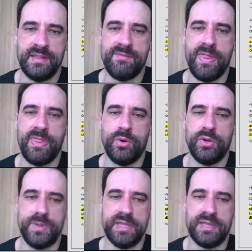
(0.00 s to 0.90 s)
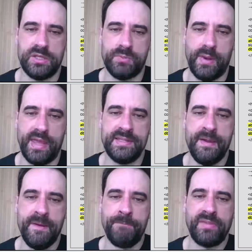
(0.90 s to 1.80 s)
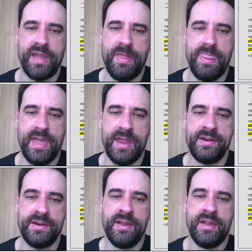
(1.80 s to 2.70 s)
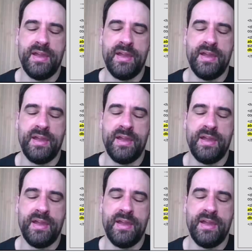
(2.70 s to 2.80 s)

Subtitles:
even though it's being displayed. And then